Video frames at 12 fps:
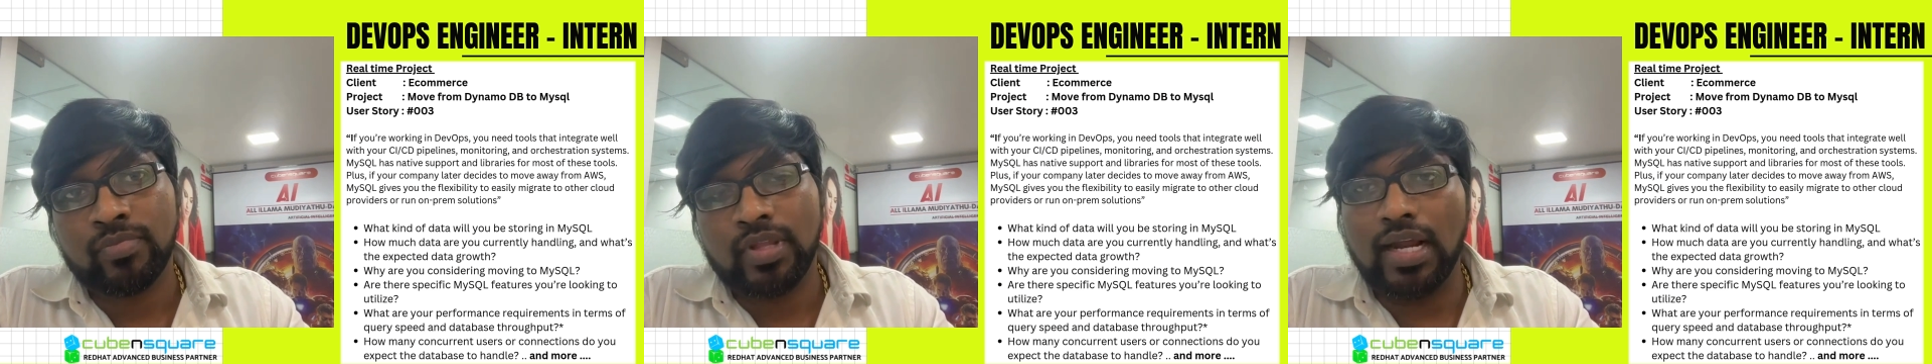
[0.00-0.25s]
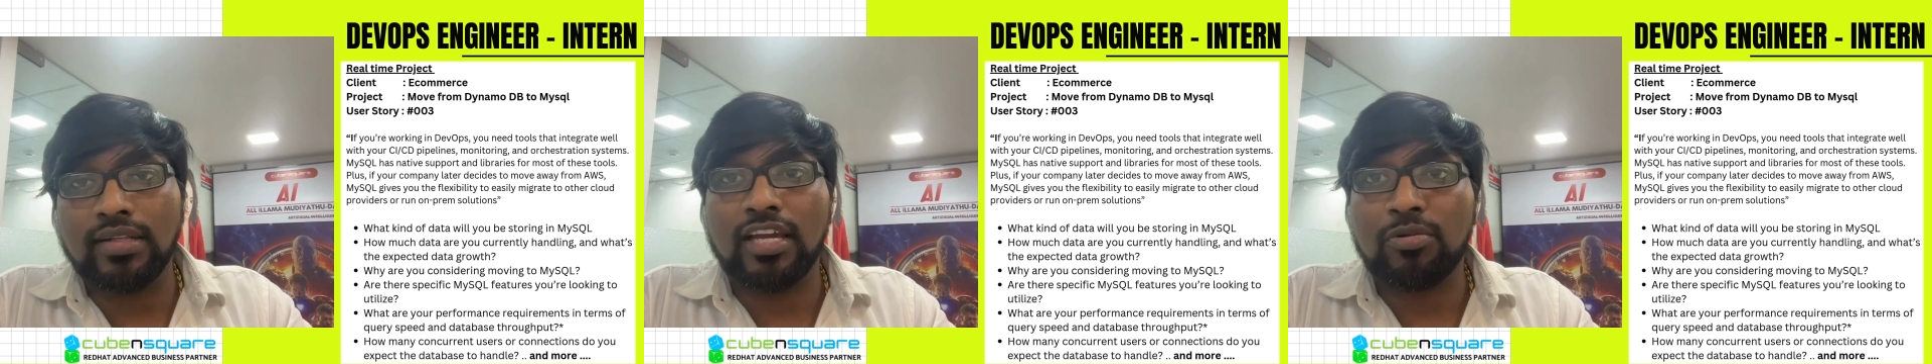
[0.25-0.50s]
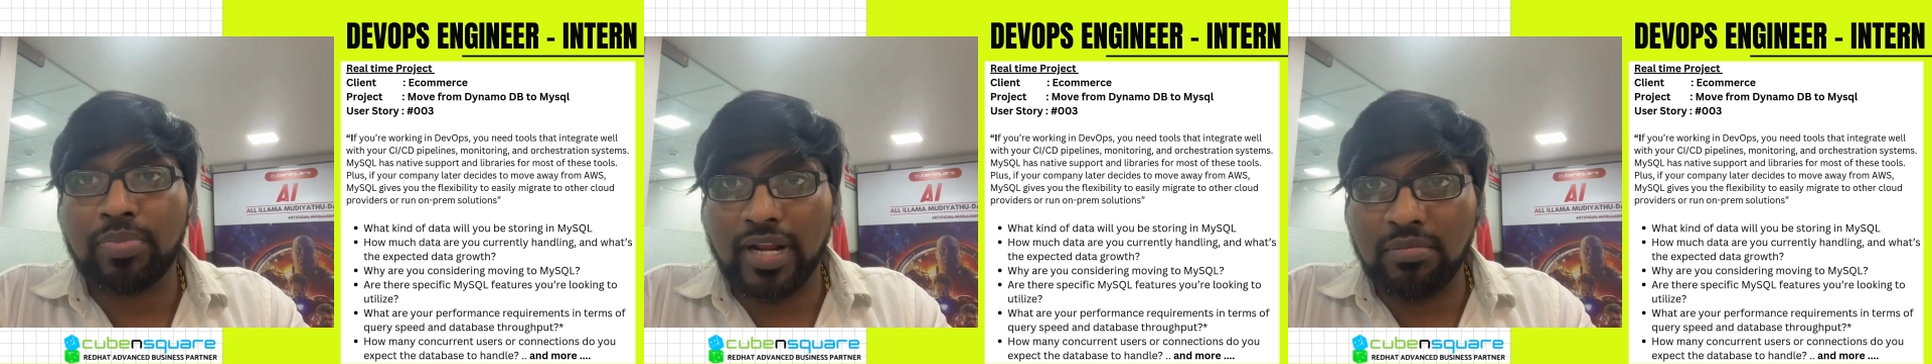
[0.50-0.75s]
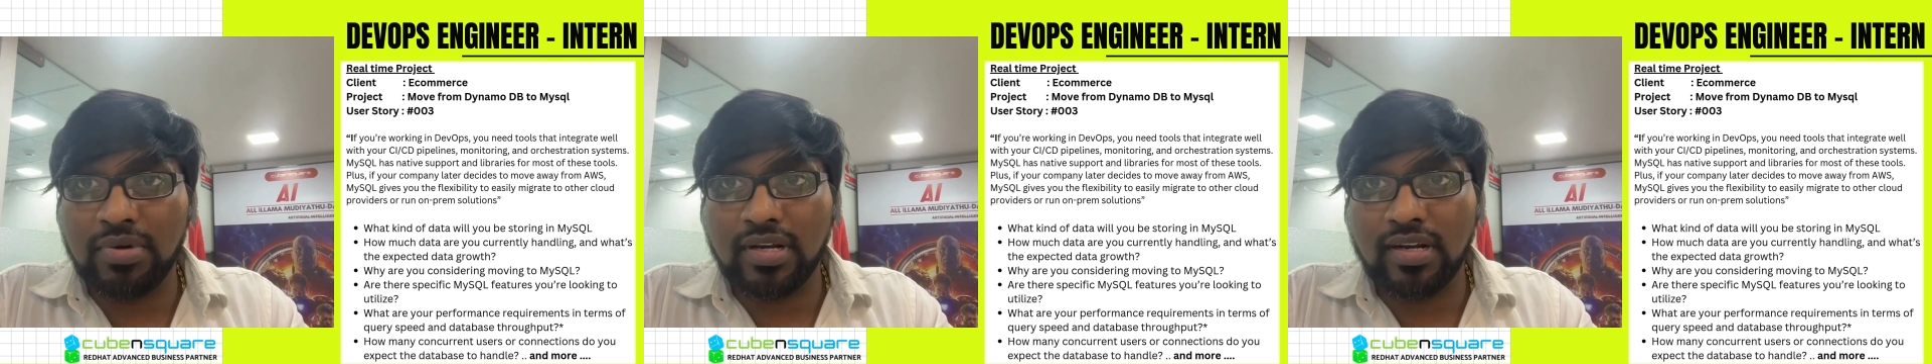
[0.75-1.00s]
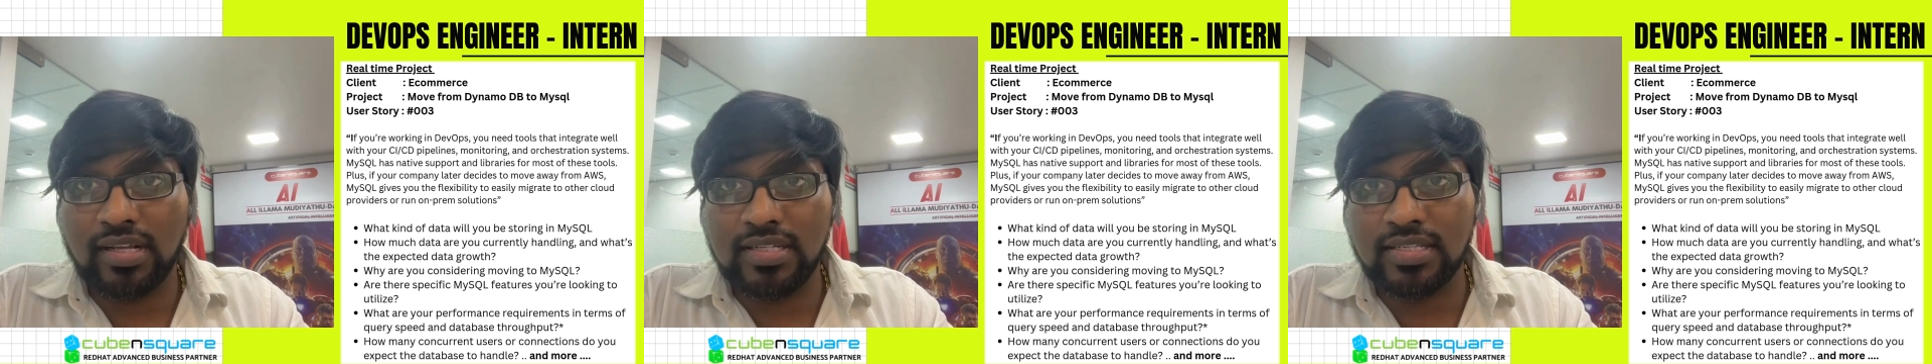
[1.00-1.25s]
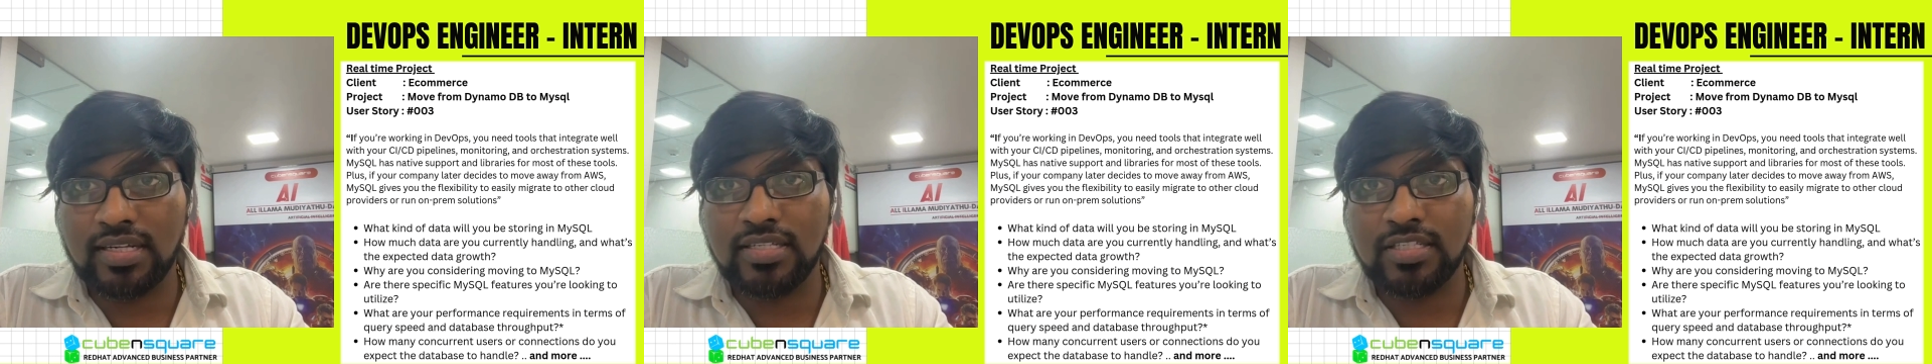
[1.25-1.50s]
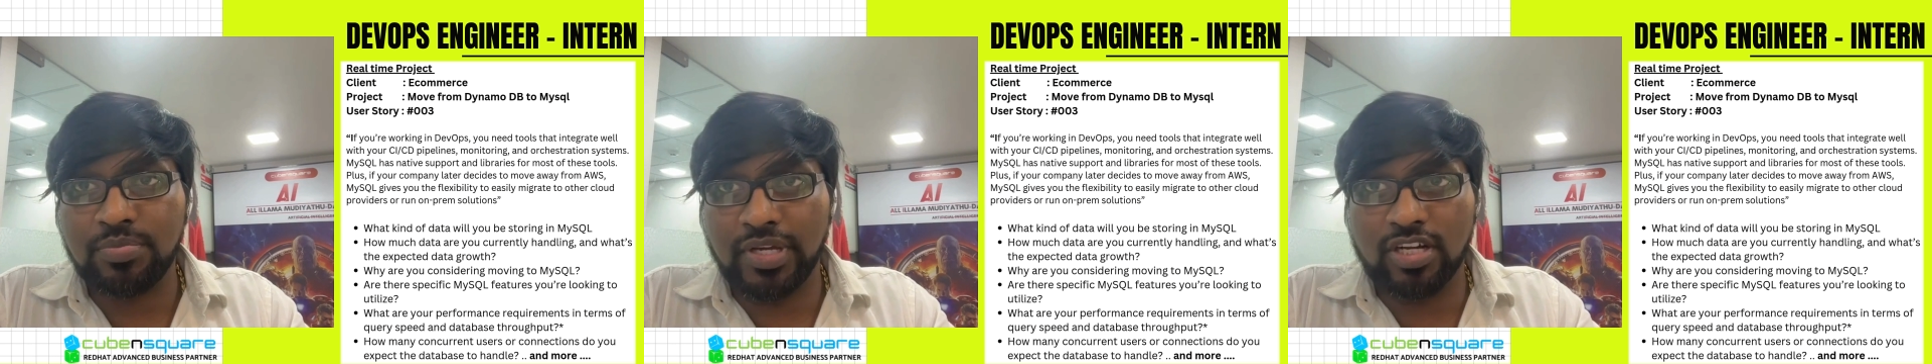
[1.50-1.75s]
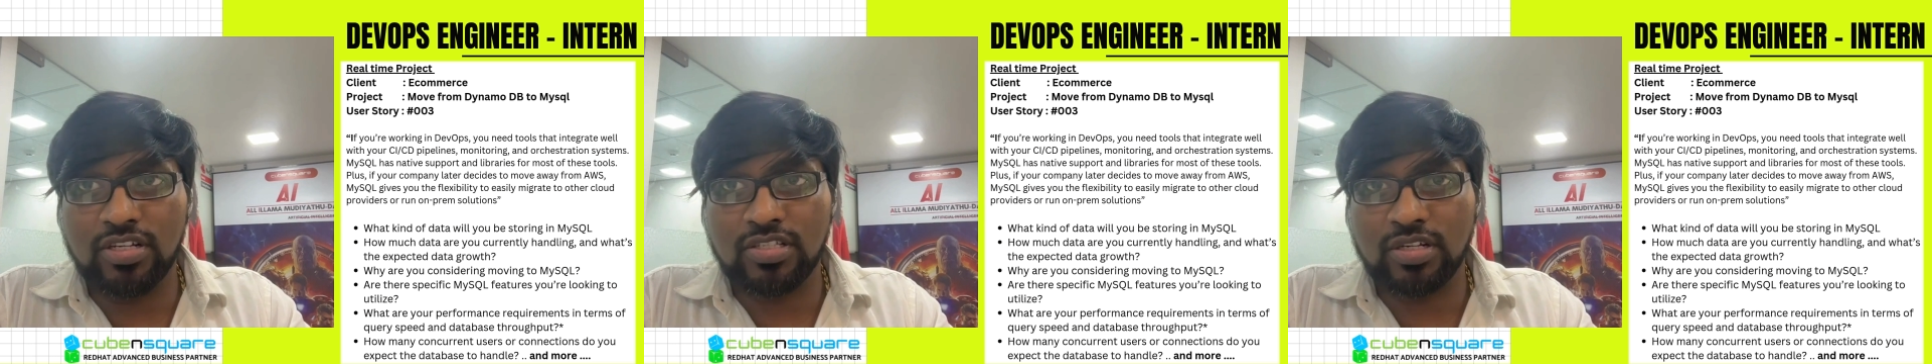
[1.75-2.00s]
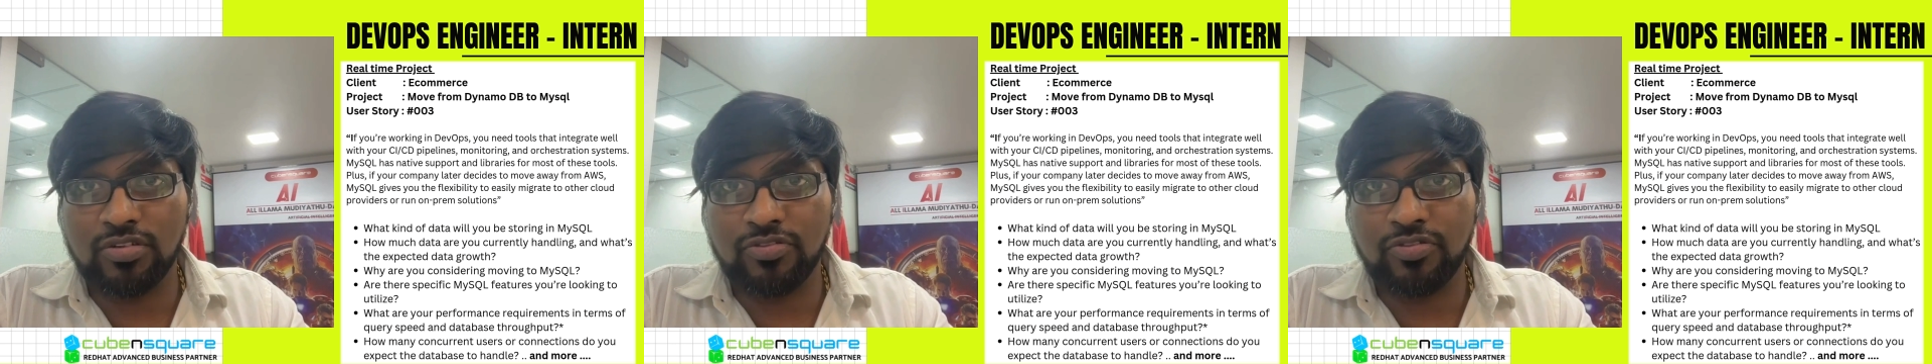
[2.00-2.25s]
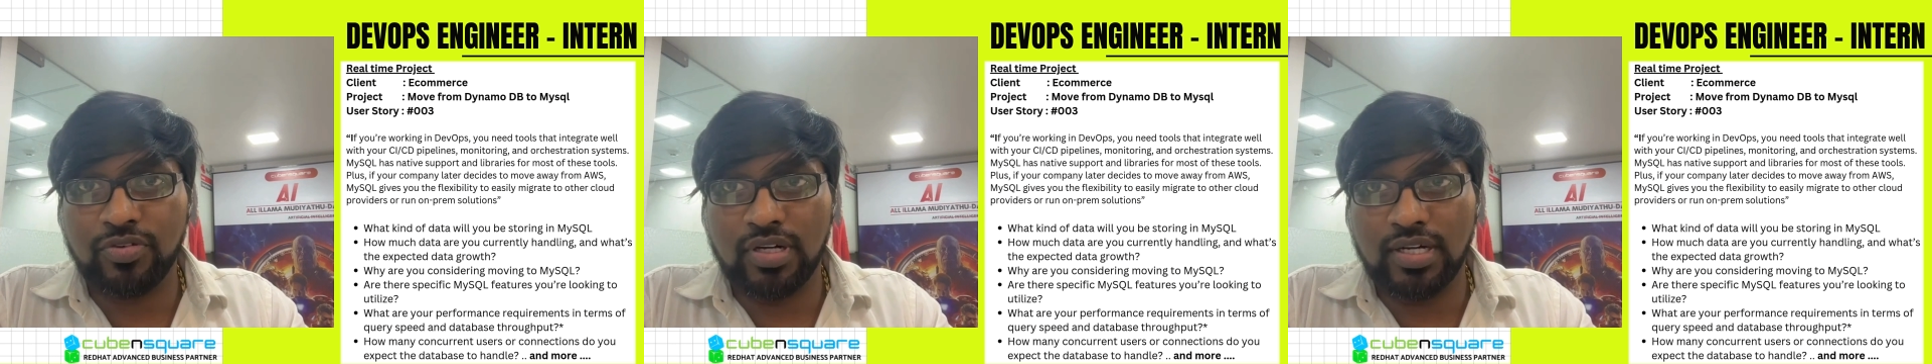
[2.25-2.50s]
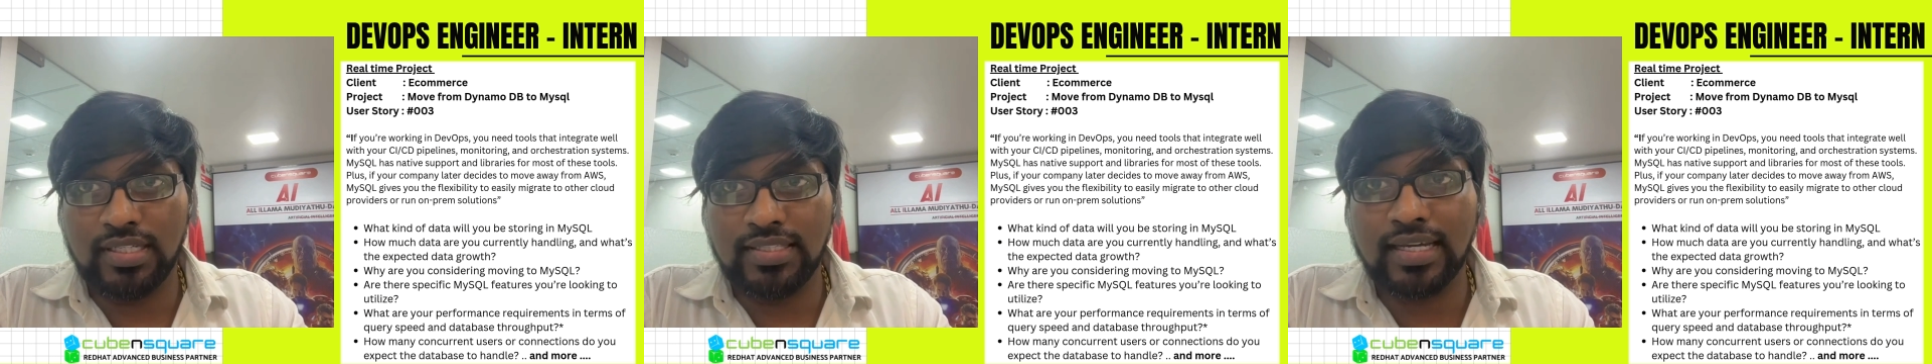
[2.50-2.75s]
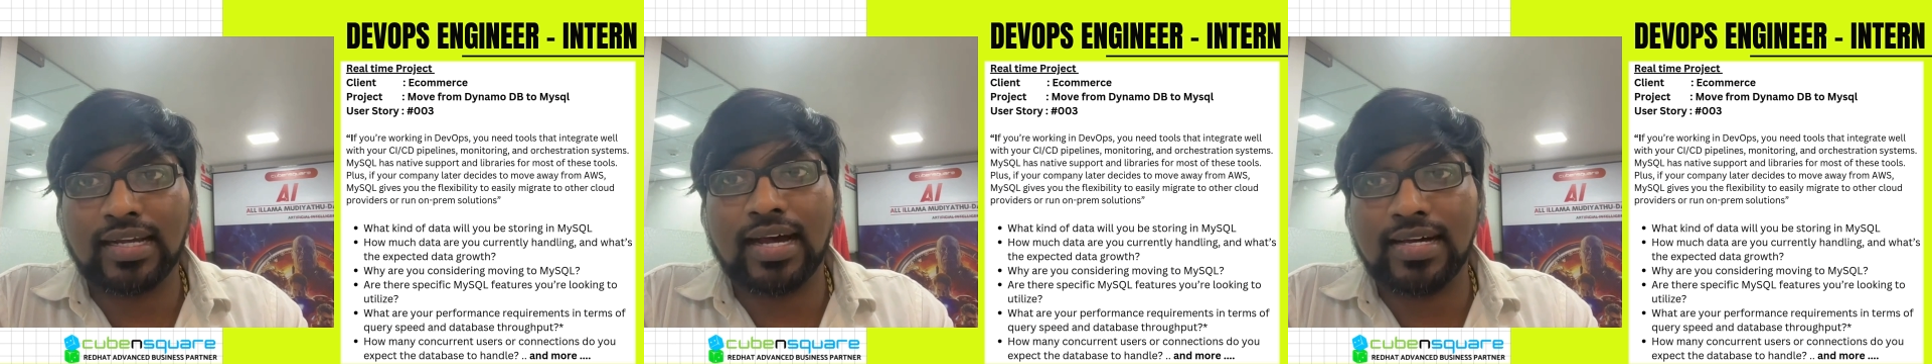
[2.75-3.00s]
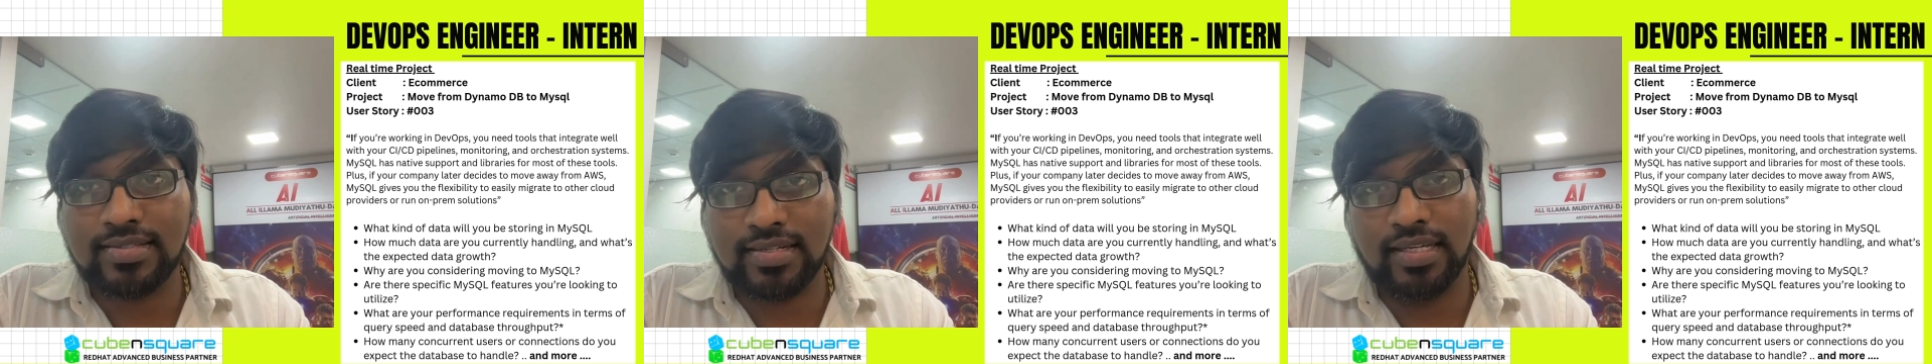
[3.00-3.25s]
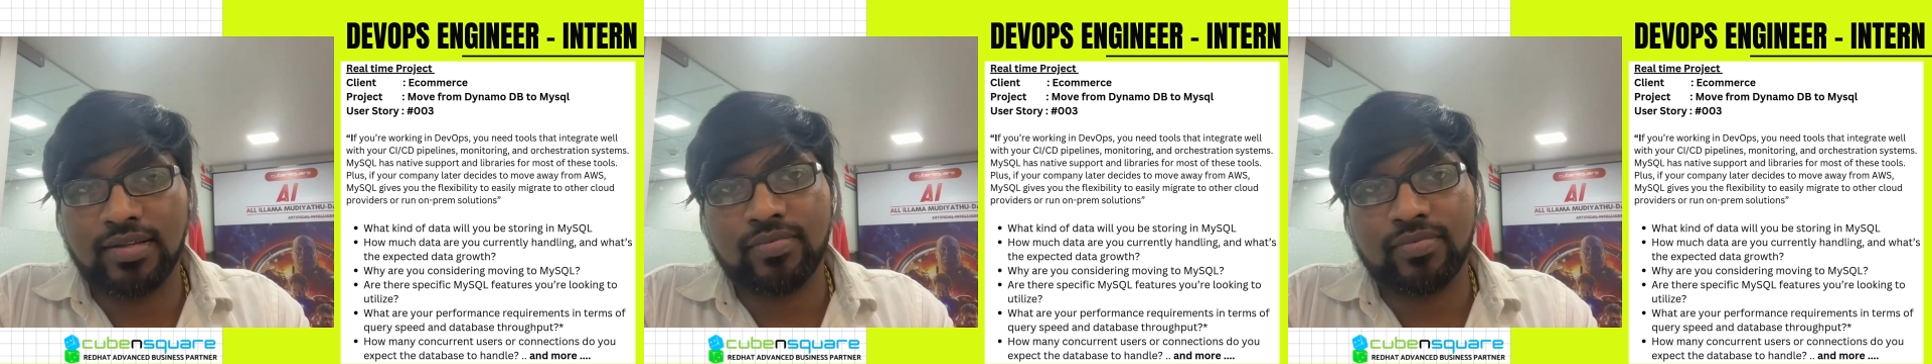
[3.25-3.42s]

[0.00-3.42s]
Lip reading: And their primary reason is because of the casting.